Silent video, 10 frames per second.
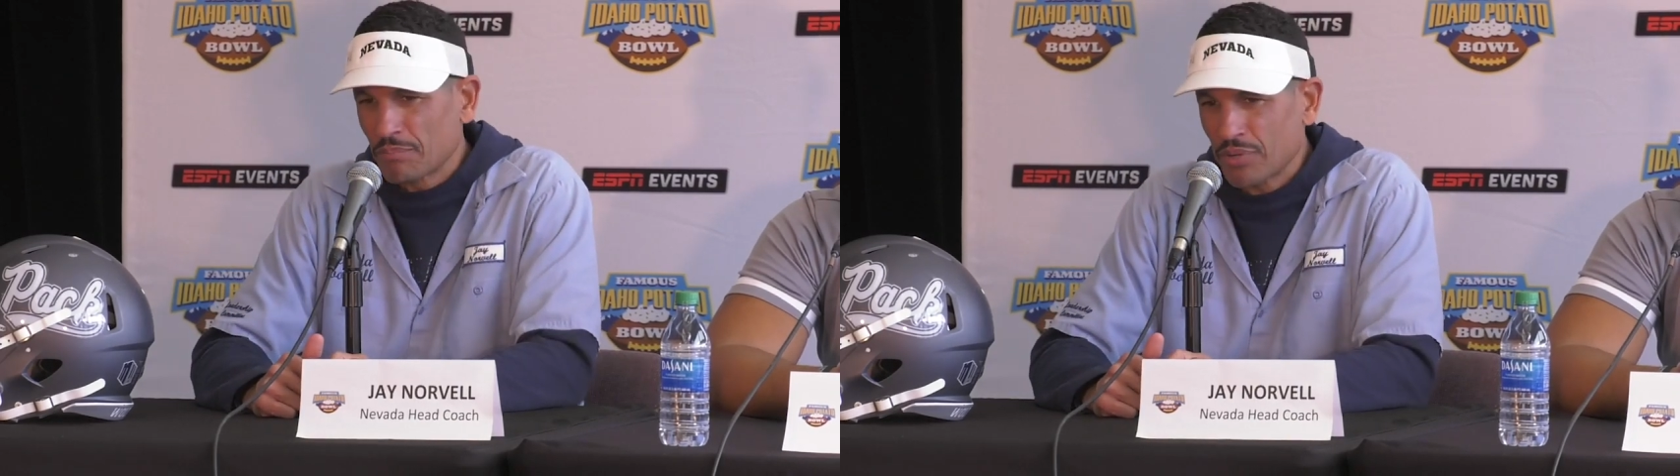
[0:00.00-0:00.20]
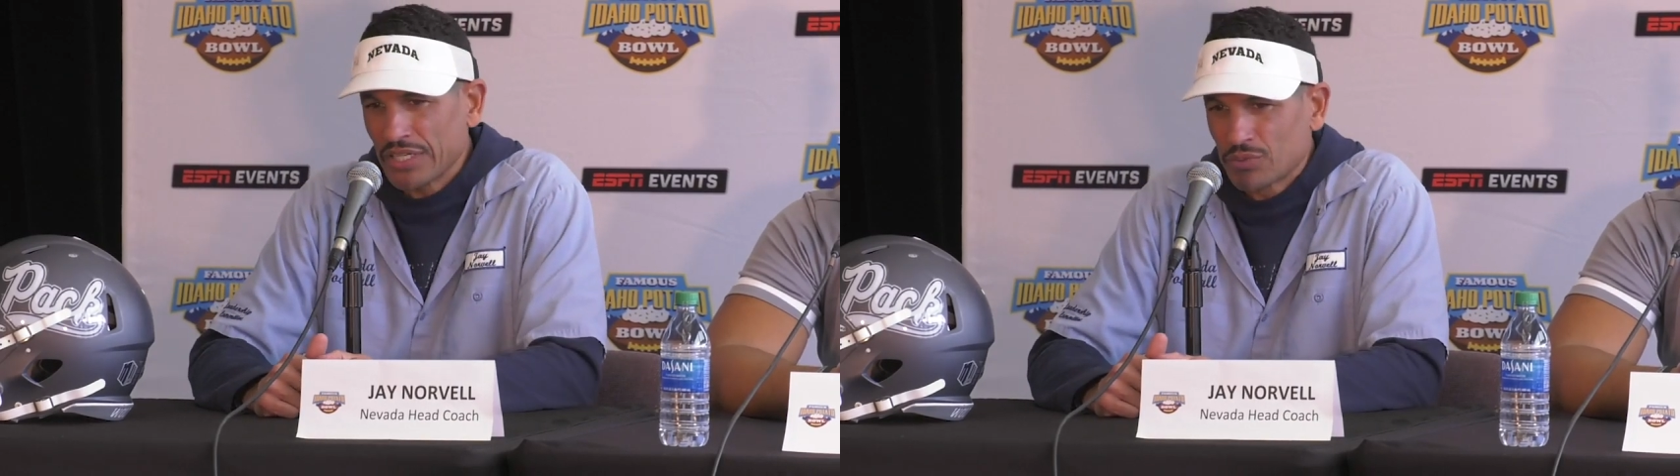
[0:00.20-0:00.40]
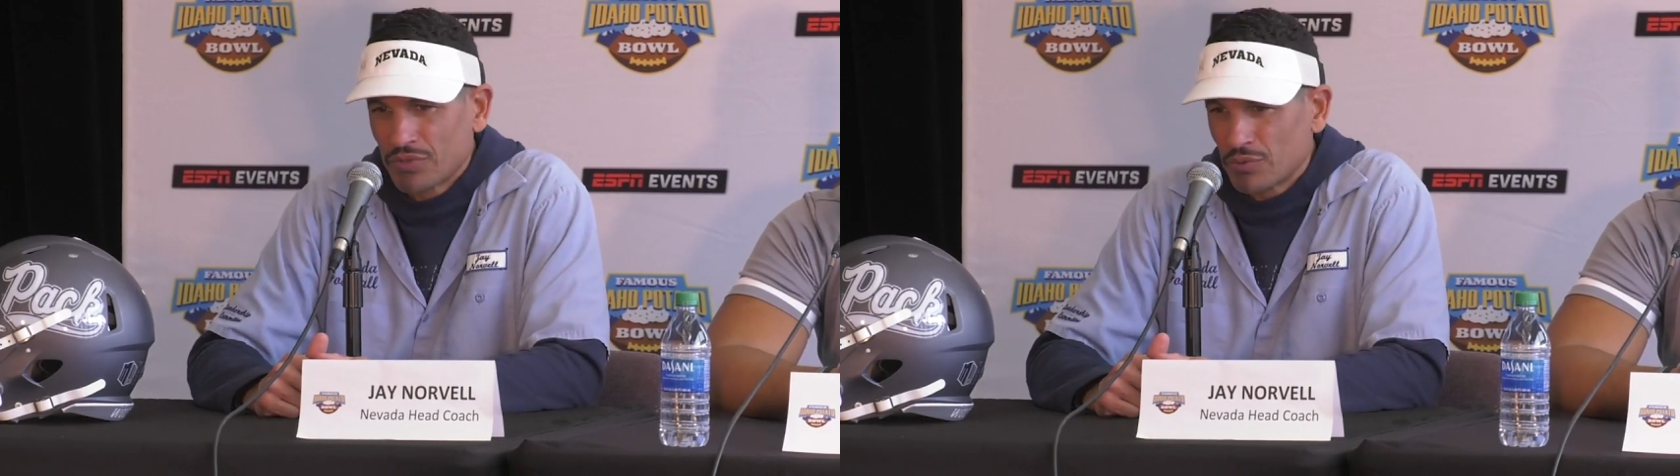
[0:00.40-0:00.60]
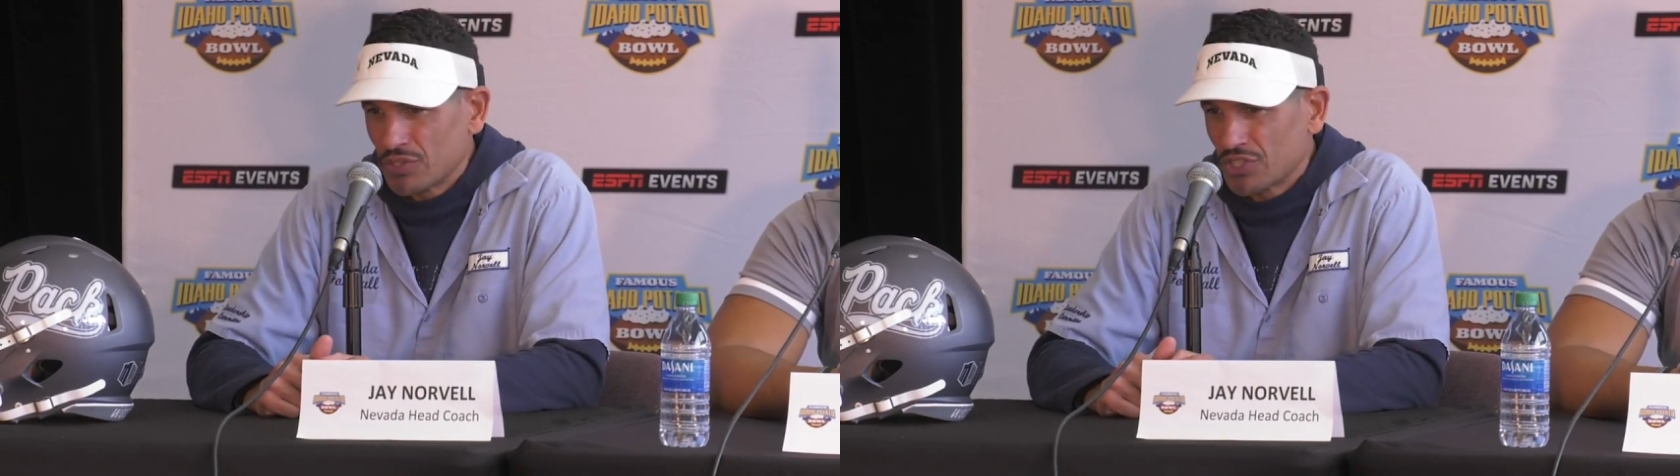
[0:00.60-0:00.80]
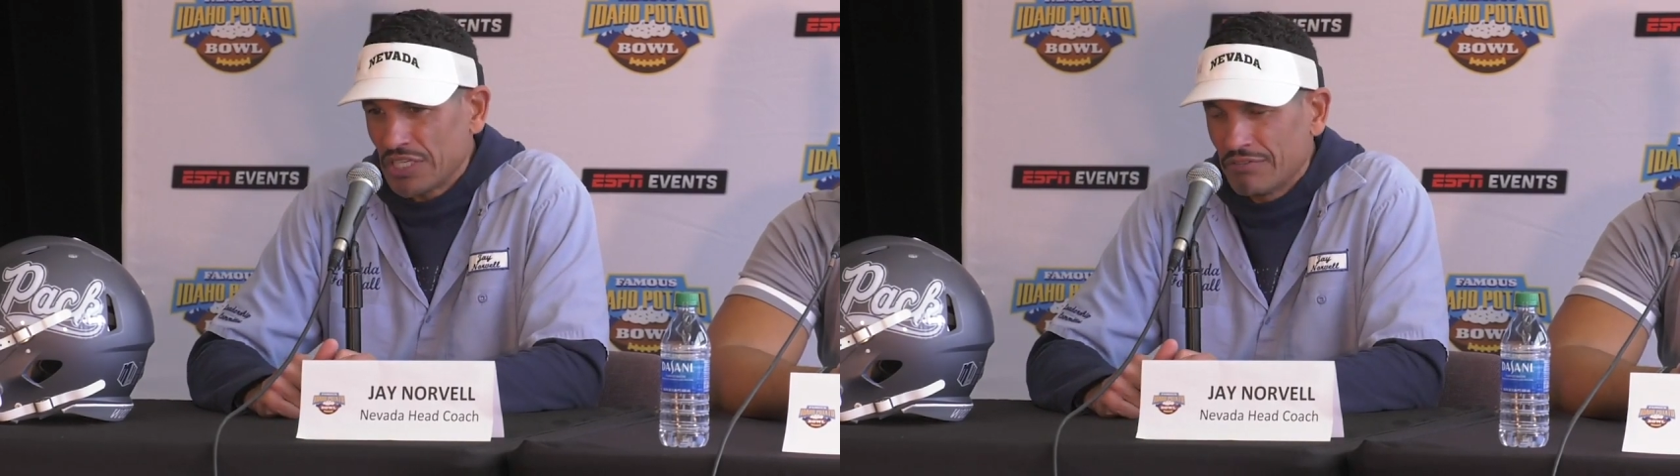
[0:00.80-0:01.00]
impressed with the
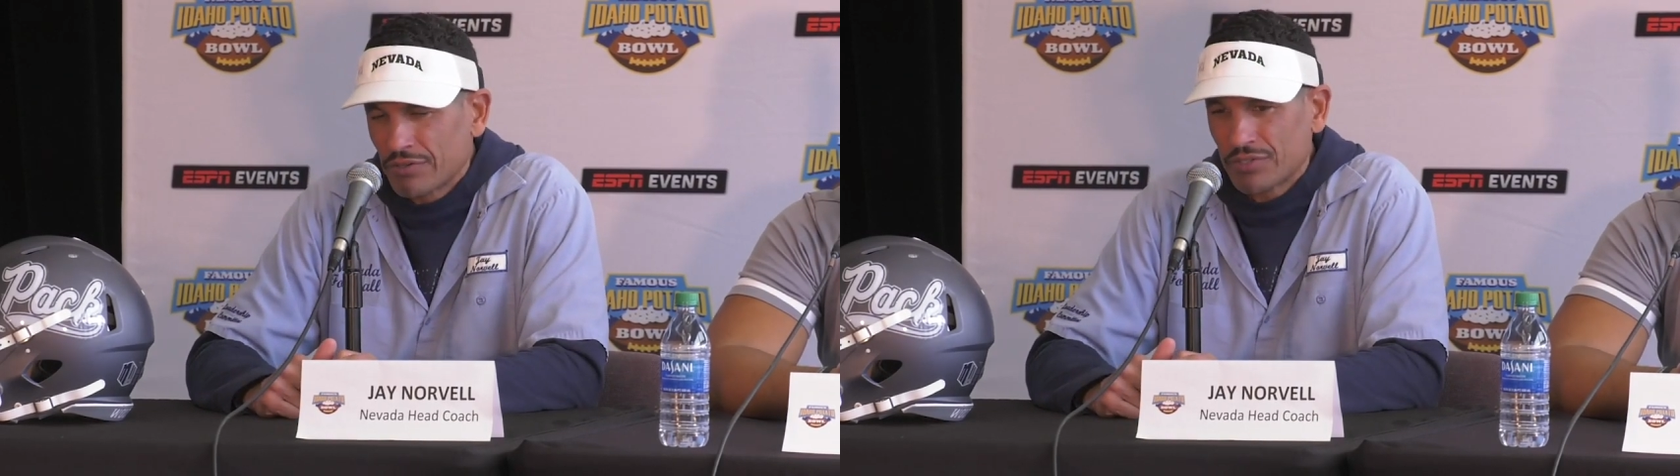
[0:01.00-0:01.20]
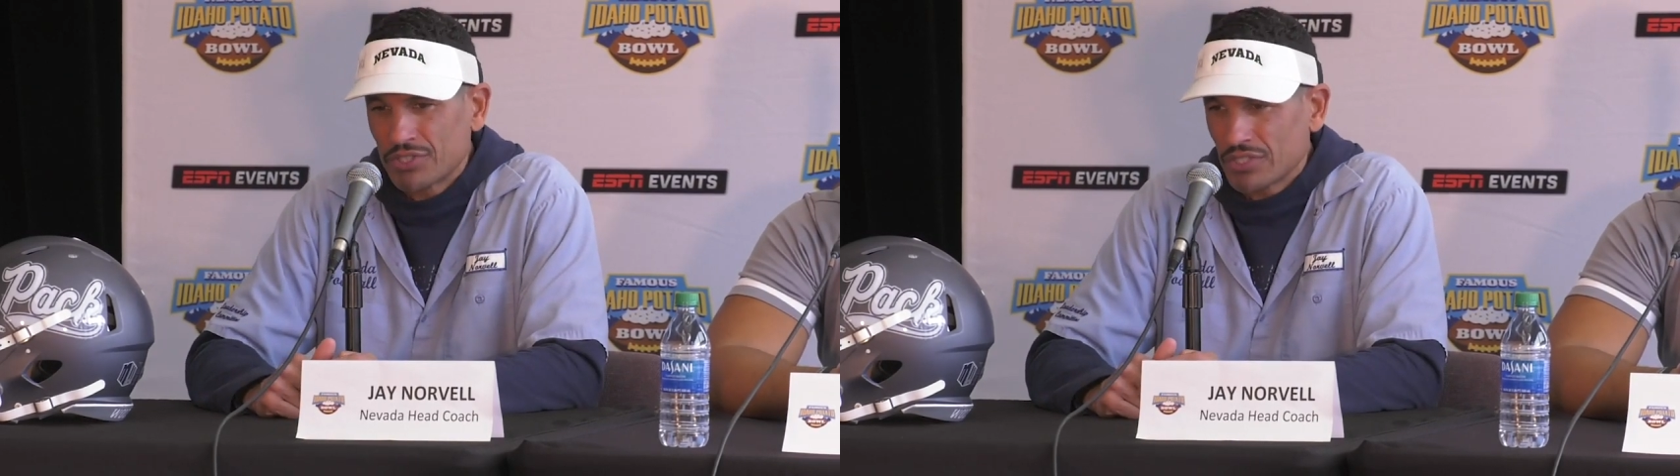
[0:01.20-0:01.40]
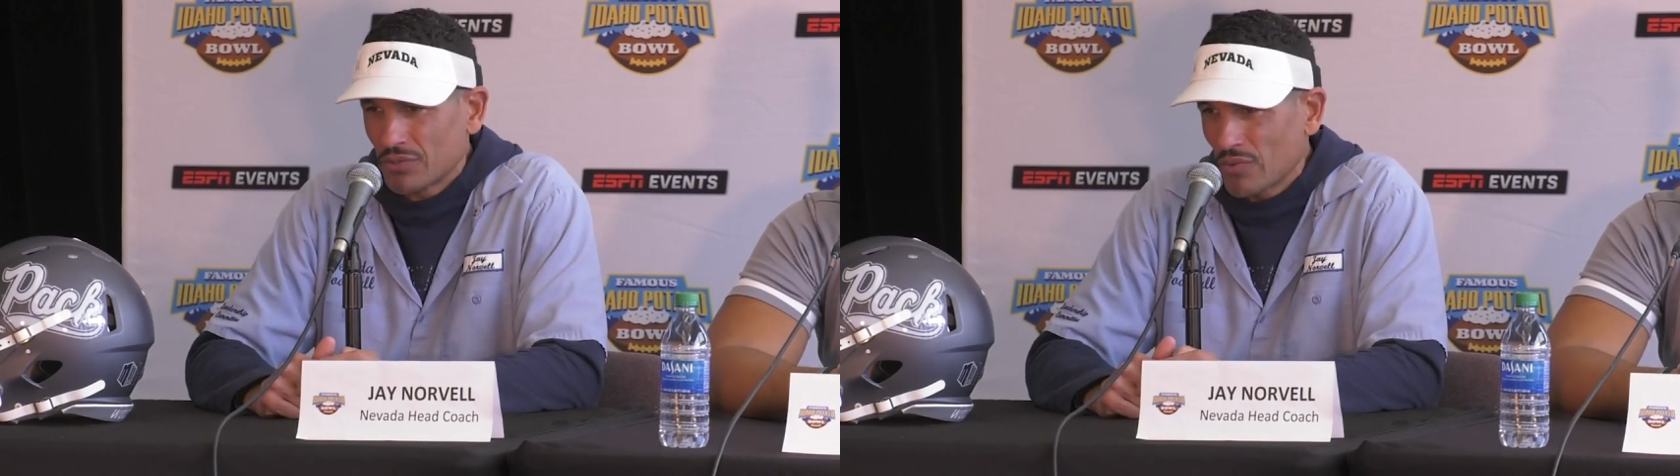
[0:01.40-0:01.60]
receivers and the